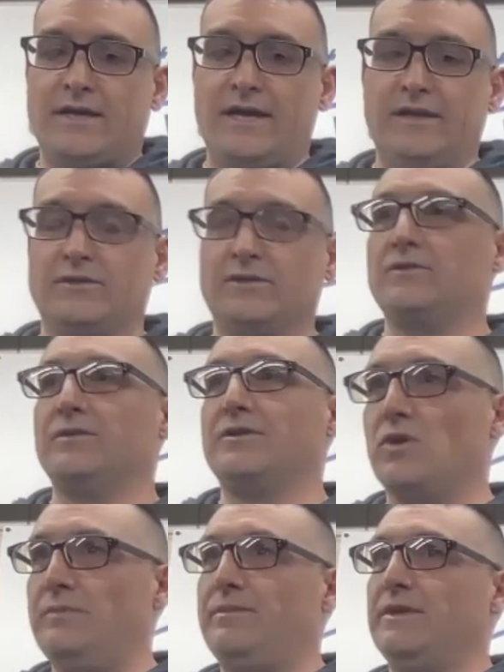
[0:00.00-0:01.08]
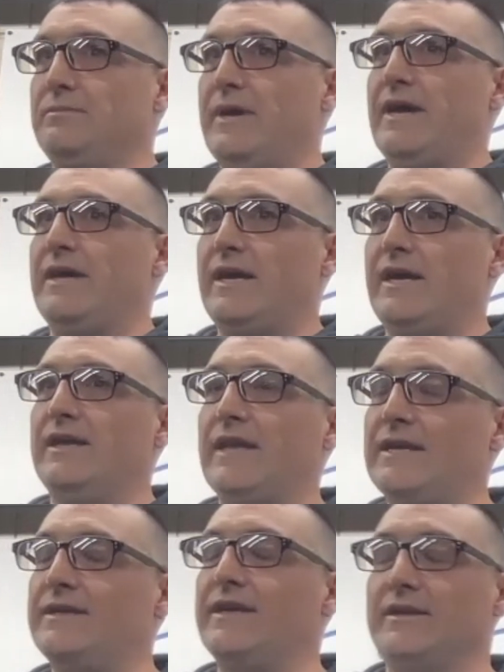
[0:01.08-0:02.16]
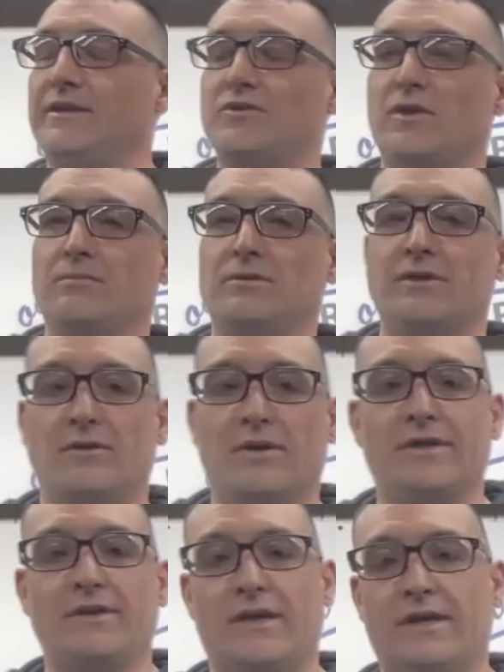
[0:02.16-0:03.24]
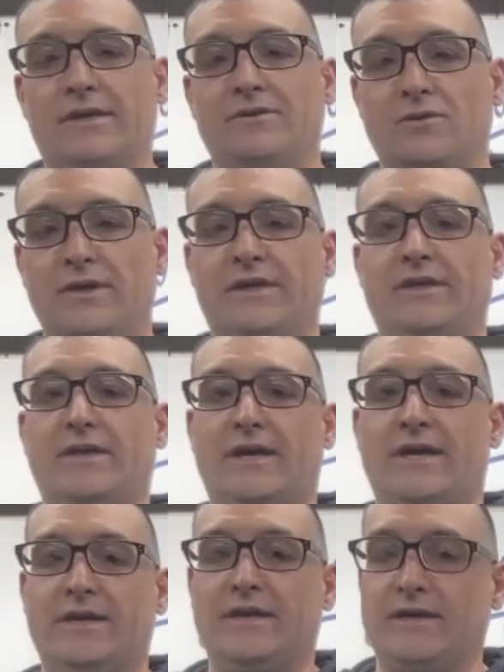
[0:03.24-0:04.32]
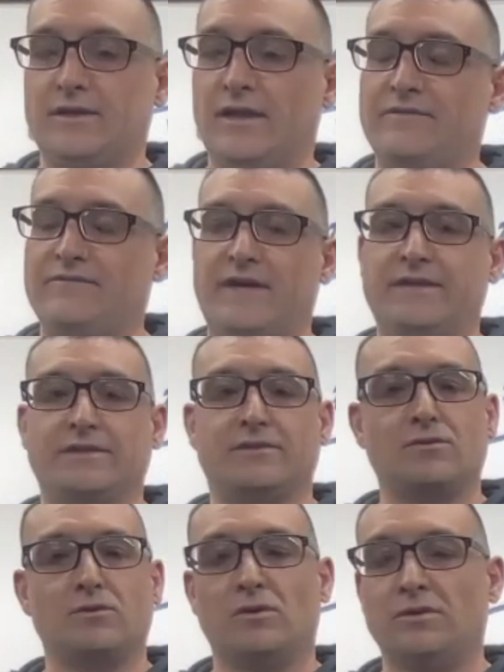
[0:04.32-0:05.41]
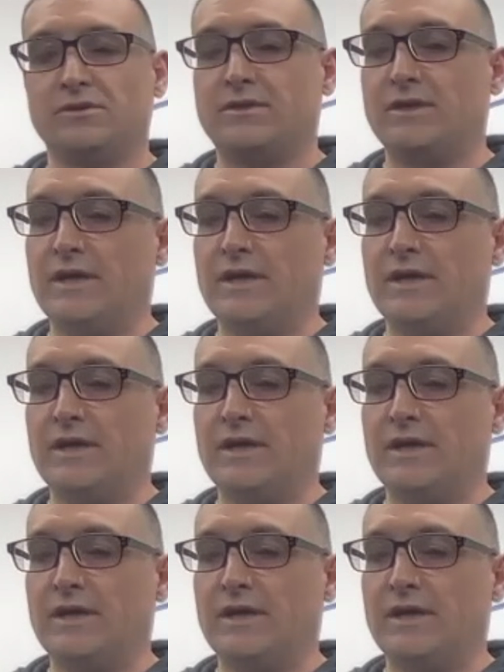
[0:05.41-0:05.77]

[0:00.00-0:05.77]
of learned to enjoy being the bad guy. I liked getting in trouble. I enjoyed it. I got in a lot of fights at schools,